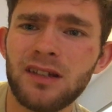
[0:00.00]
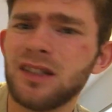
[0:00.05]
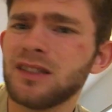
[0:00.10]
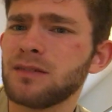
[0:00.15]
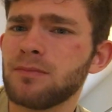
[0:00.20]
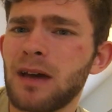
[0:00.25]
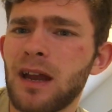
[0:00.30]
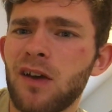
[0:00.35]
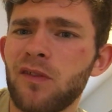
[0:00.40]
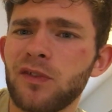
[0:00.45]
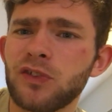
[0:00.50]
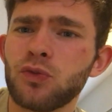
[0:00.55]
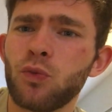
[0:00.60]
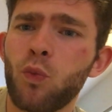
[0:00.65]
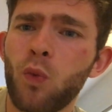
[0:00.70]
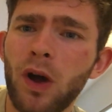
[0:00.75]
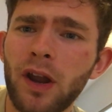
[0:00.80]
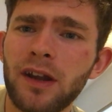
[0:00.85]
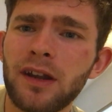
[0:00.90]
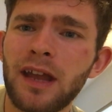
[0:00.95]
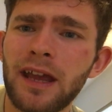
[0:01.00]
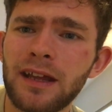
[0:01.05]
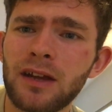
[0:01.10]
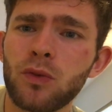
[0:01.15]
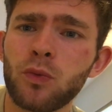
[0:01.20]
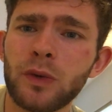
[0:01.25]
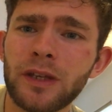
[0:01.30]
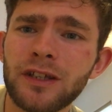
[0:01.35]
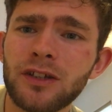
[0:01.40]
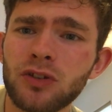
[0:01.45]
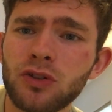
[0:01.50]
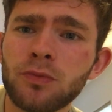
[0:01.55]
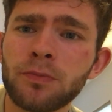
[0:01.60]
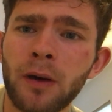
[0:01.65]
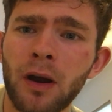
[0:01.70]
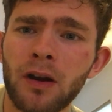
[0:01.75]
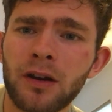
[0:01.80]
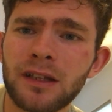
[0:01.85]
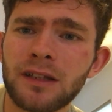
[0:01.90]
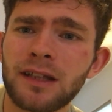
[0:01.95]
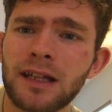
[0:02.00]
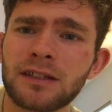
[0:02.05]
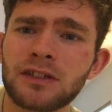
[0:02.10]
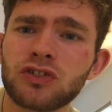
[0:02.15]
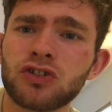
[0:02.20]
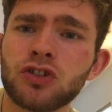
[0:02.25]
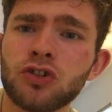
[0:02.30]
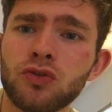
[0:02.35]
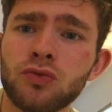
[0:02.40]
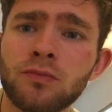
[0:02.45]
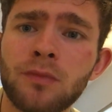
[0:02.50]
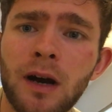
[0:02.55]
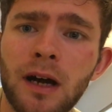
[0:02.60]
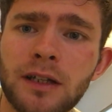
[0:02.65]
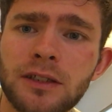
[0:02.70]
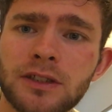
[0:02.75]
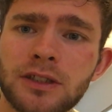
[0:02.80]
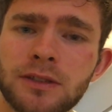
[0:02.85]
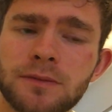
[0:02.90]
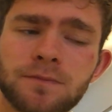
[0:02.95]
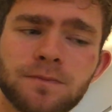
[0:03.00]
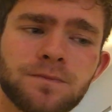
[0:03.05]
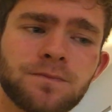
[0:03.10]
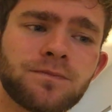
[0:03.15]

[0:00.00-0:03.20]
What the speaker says: it doesn't matter if it's one day a week you party, that's too much.